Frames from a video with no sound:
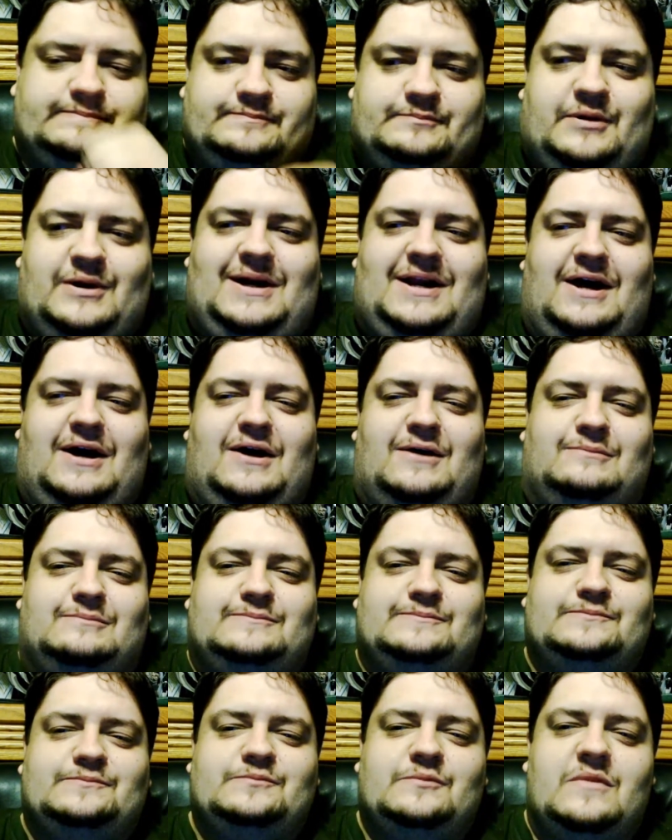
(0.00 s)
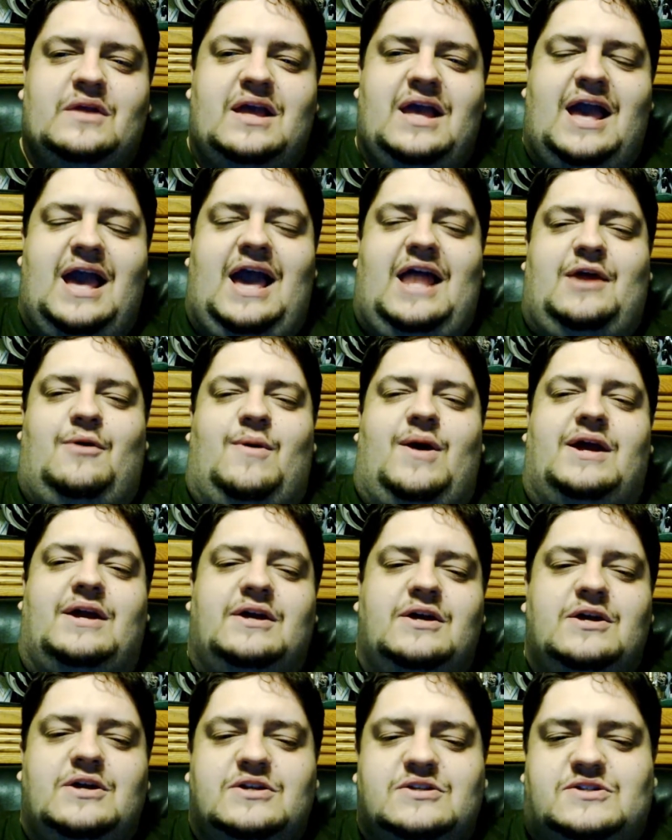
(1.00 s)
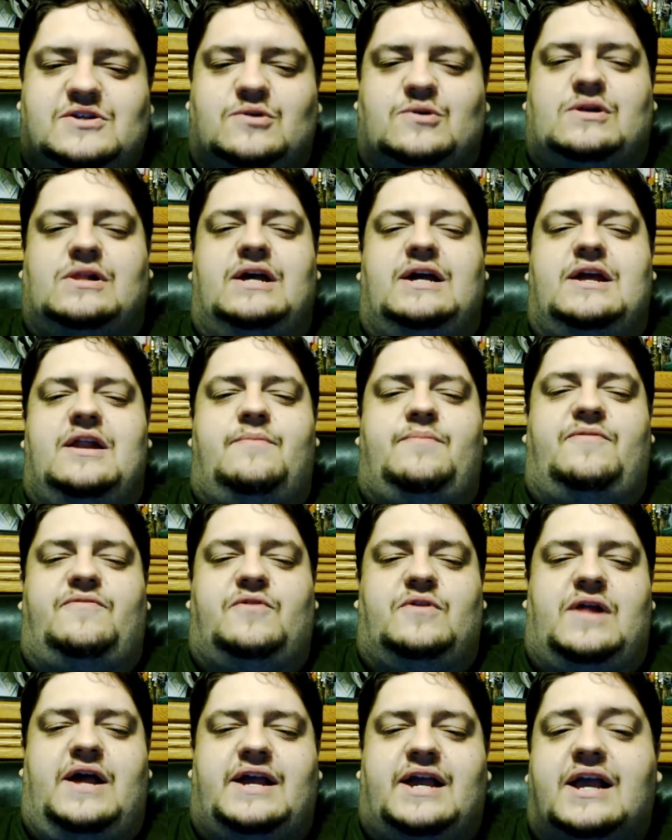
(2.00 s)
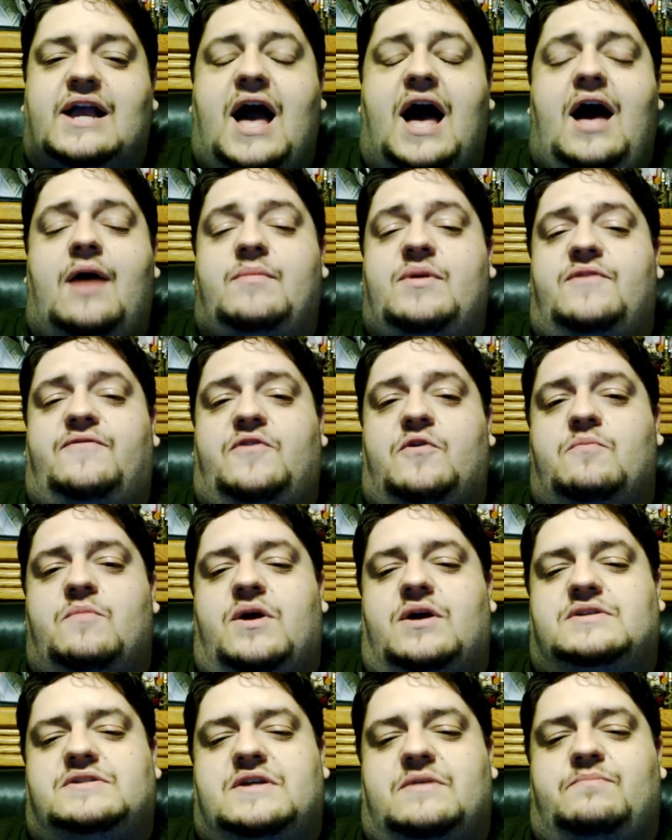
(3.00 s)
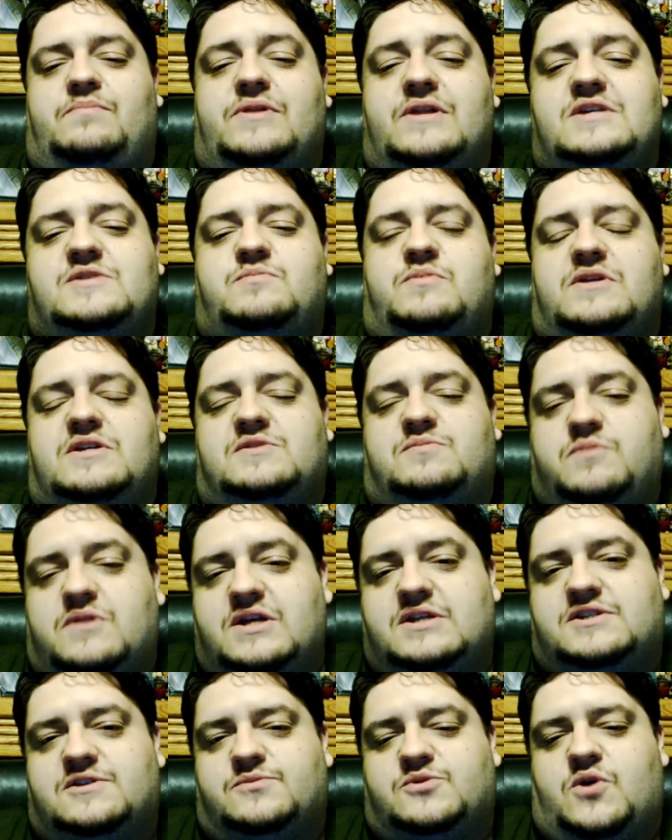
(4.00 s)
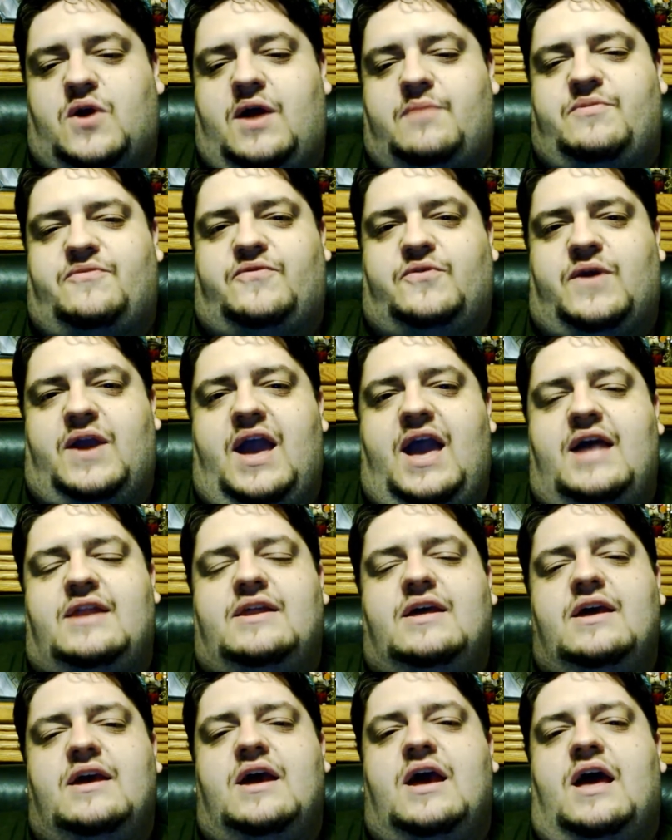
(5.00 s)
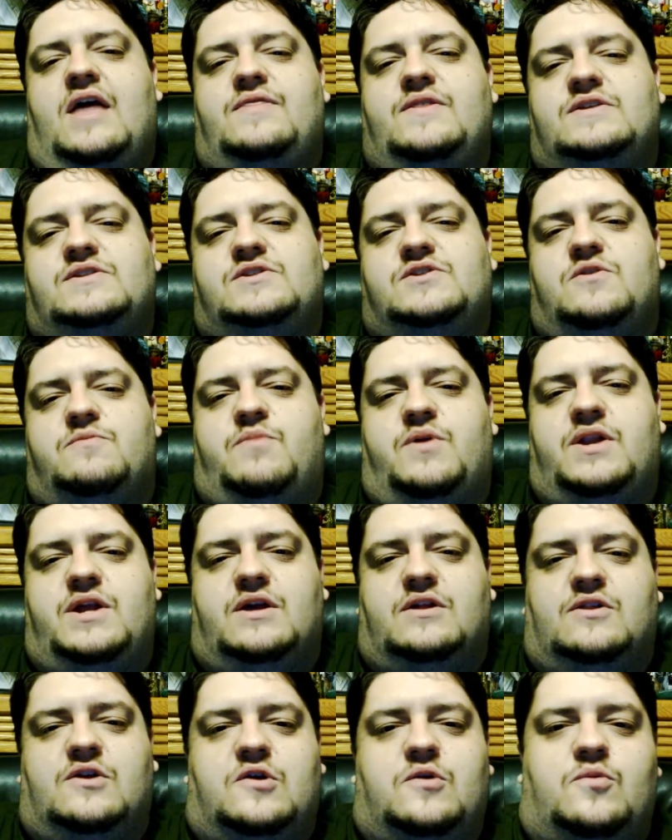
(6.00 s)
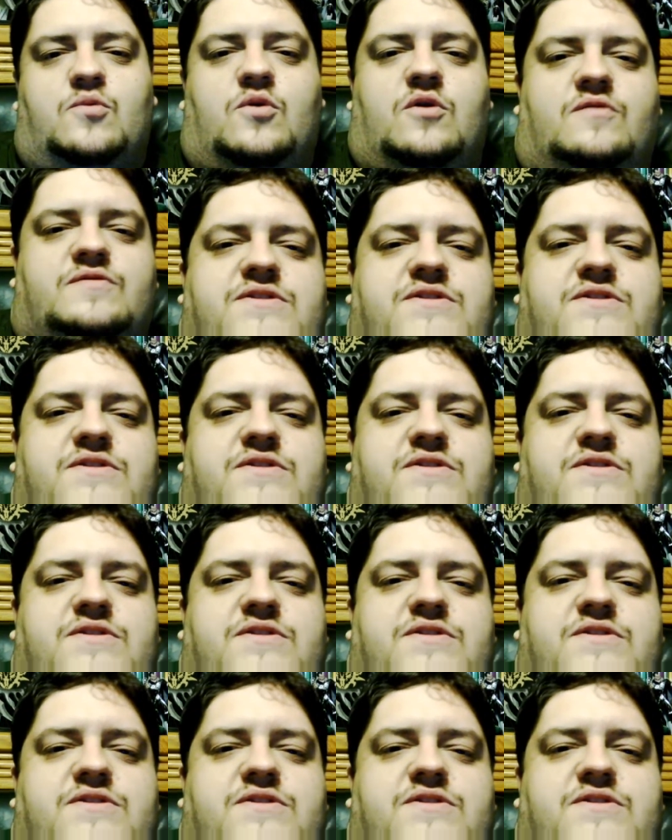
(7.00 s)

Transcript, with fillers: but um, anyway, so click it up if you like it, comment if you must, and please, please, please subscribe if you can. And this is your buddy Alert Wolf